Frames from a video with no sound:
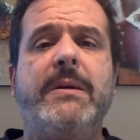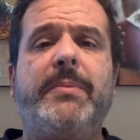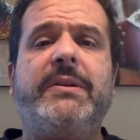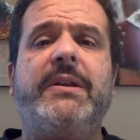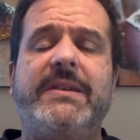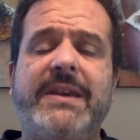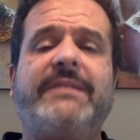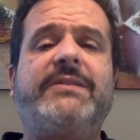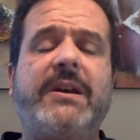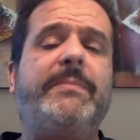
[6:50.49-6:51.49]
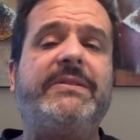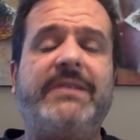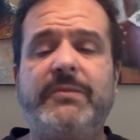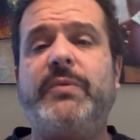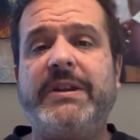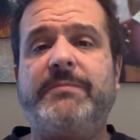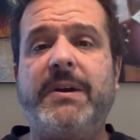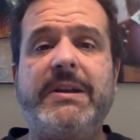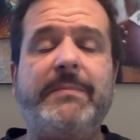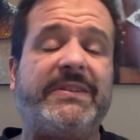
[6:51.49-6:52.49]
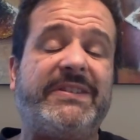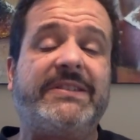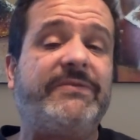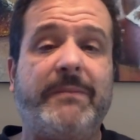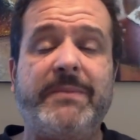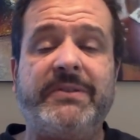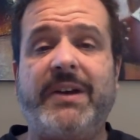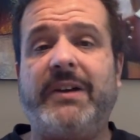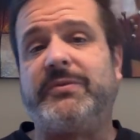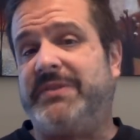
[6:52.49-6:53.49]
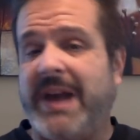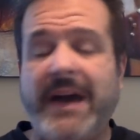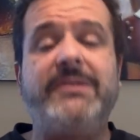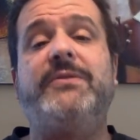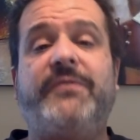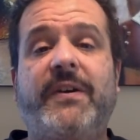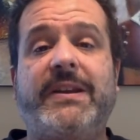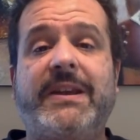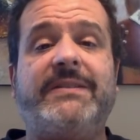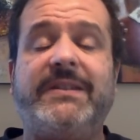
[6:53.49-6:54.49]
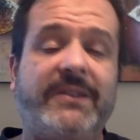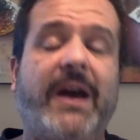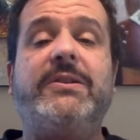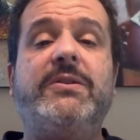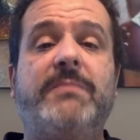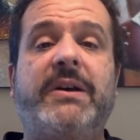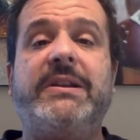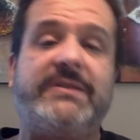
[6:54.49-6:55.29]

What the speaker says: But yes, the company did raise money, but the $65 million was not new financing, not new money.